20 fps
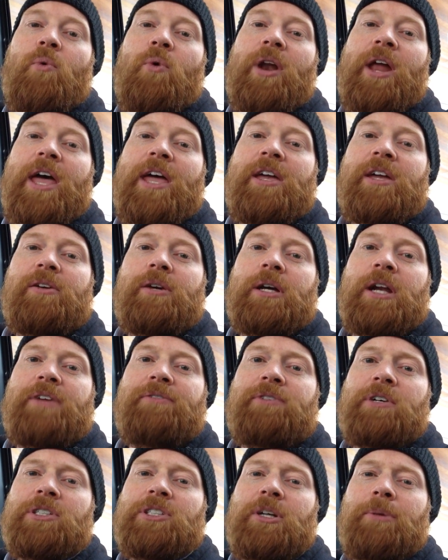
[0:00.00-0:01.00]
When I
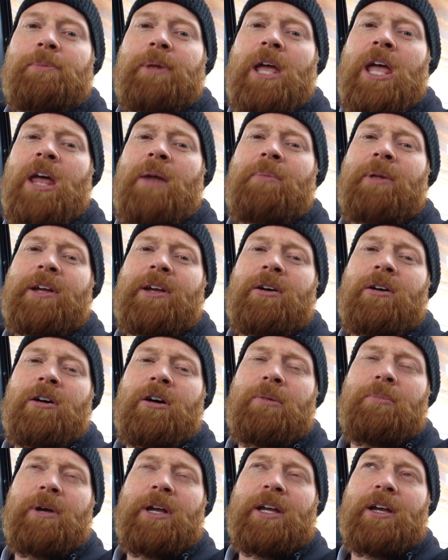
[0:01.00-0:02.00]
first started playing it, I'm like,
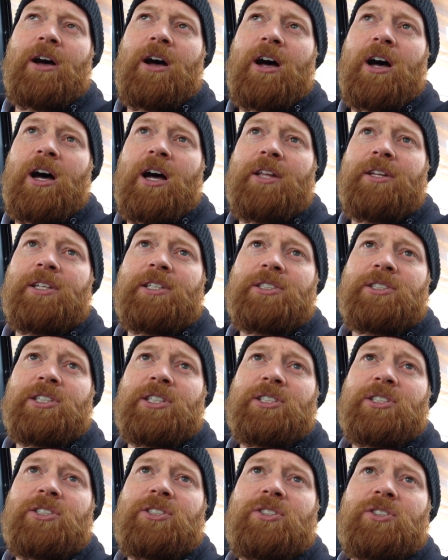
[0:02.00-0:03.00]
oh my god, this
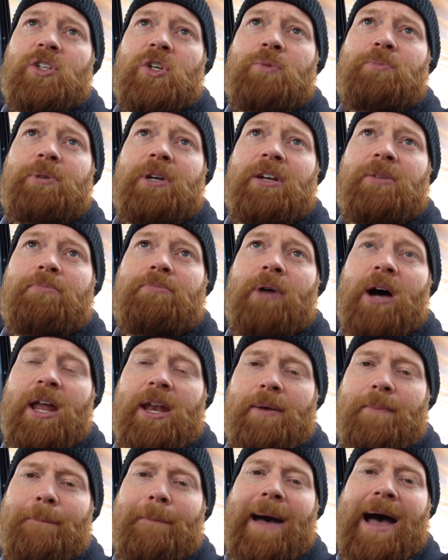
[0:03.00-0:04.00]
just stupid
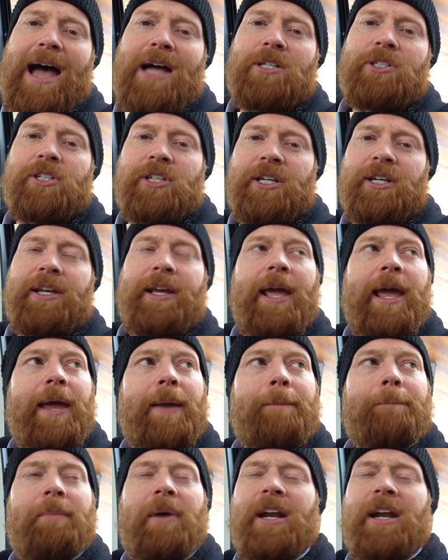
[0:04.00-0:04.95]
button mashing game.